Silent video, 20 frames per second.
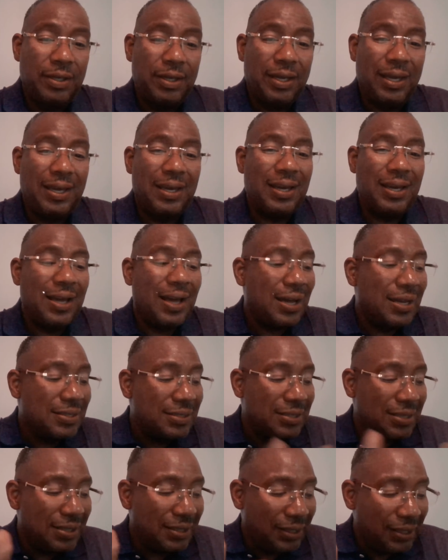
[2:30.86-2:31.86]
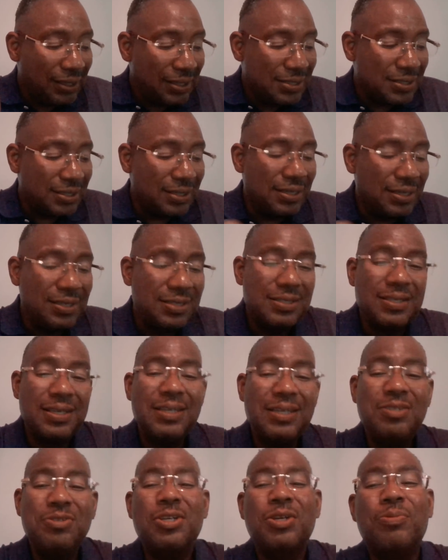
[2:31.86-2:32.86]
And God, listen, He's
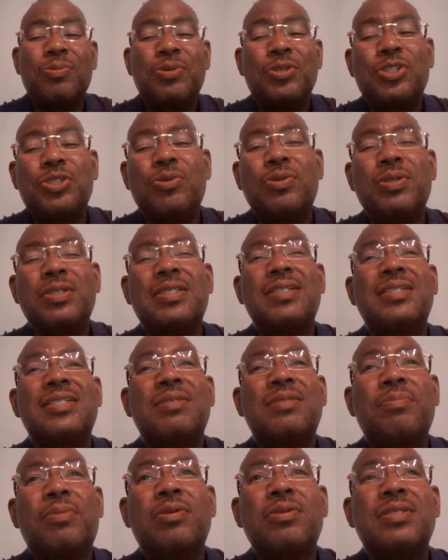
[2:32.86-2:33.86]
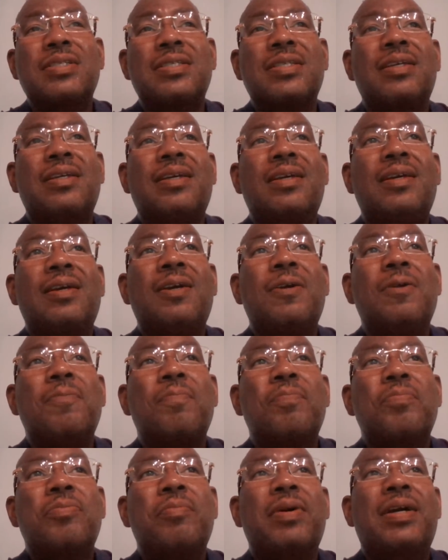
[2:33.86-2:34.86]
saying you can rejoice in His mercy
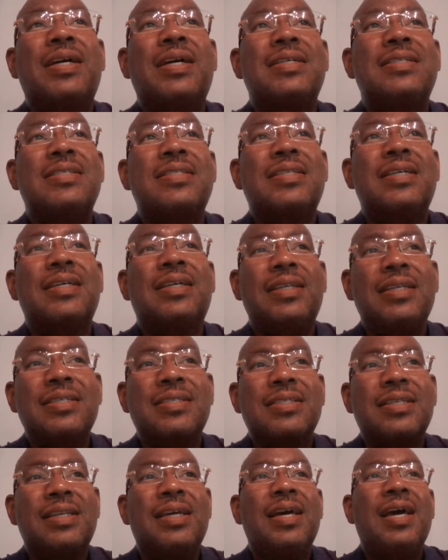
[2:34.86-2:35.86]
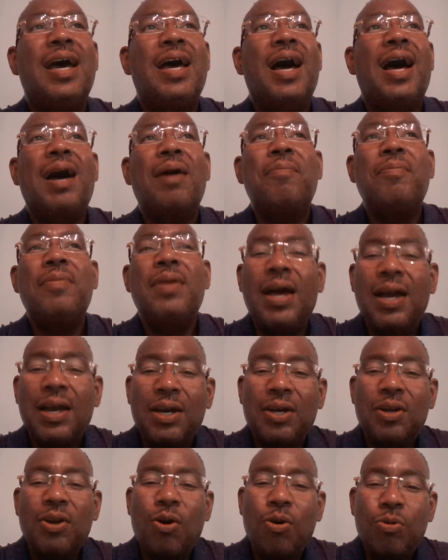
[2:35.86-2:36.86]
because He's saying, listen, I'm not
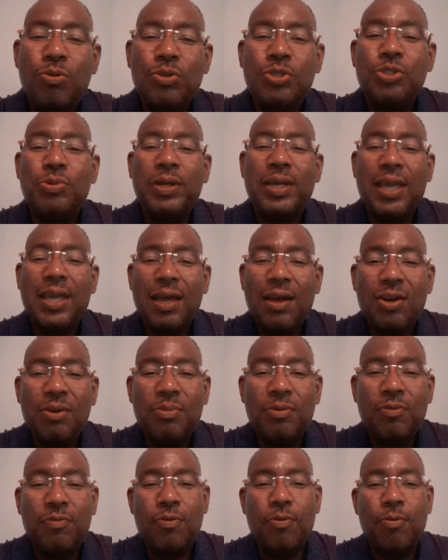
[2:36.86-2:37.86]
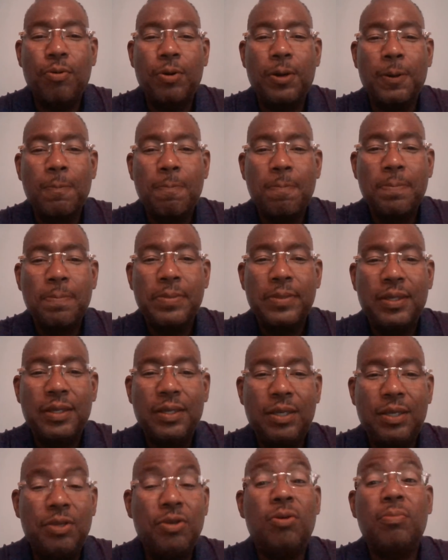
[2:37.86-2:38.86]
going to hold you accountable for it.
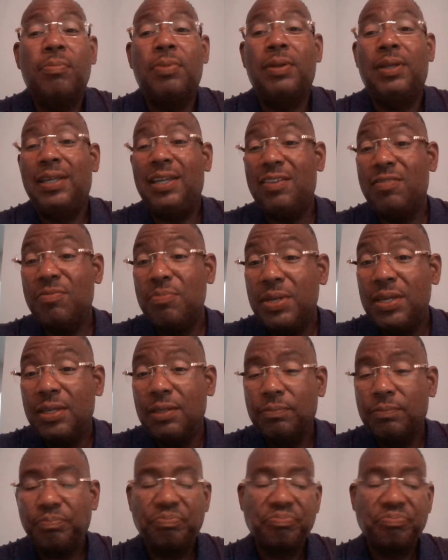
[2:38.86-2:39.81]
You don't believe me?